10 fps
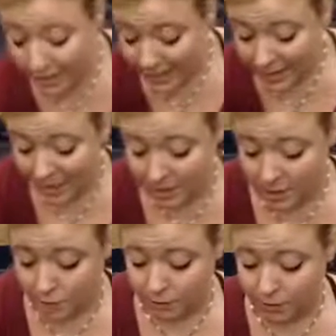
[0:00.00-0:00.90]
and that's
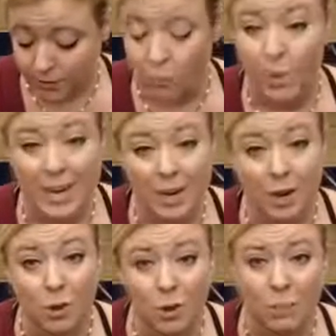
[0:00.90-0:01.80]
no fun way to
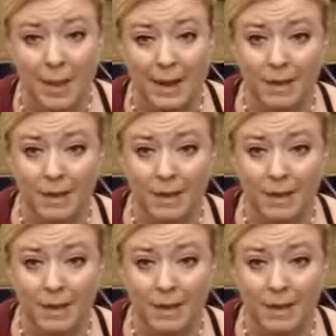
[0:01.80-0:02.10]
go to bed.